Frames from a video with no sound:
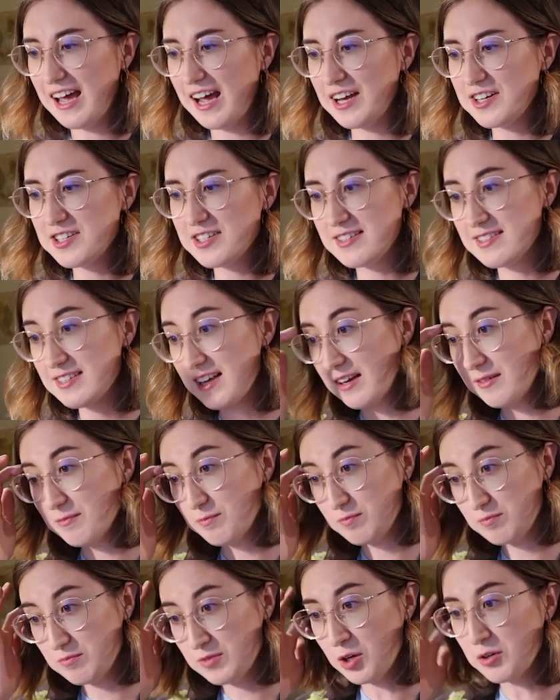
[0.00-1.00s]
And she
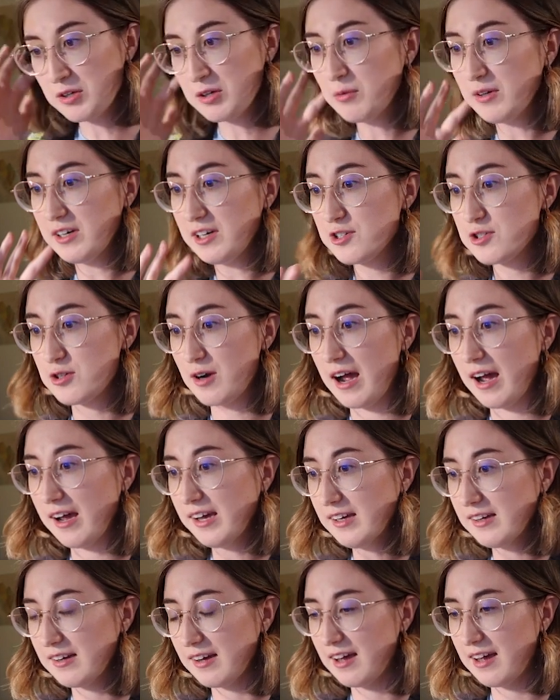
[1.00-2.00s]
said, don't you want to
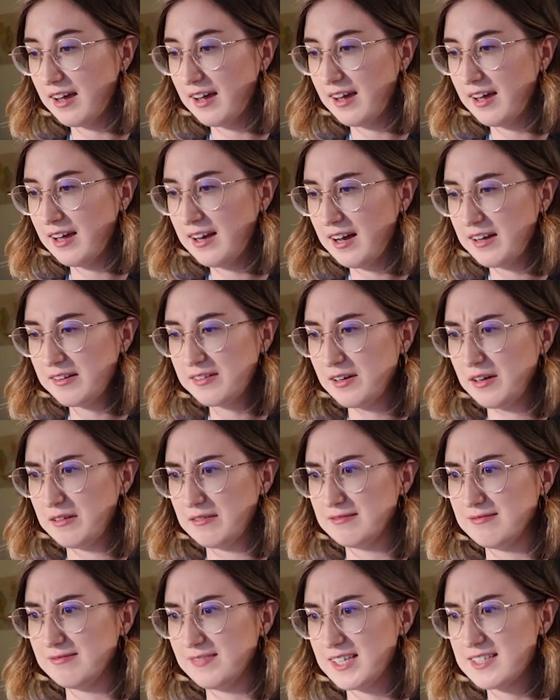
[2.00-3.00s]
try? And I
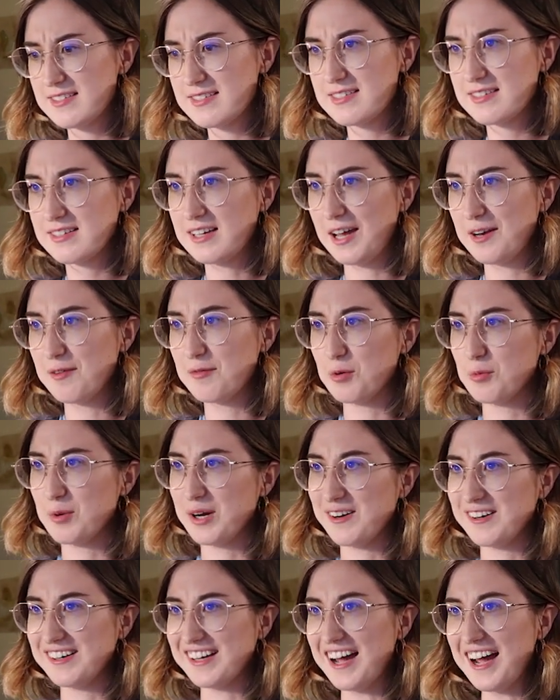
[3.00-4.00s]
thought, that's kind of a
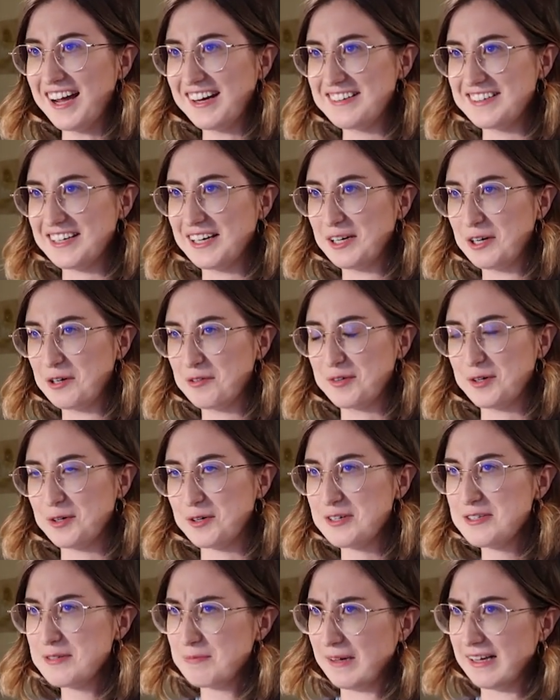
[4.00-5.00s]
weird idea of
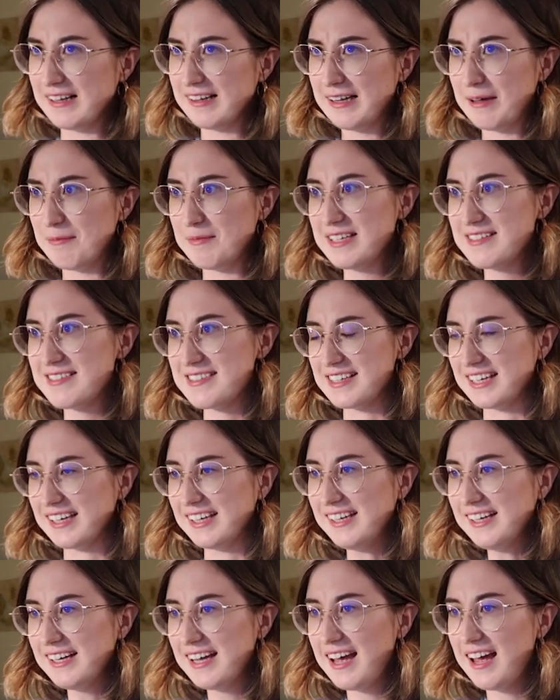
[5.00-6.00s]
yours, but let me
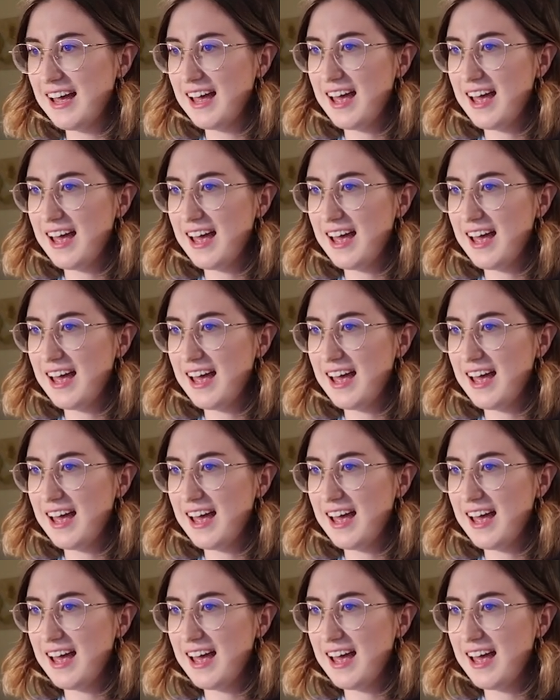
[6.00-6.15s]
see.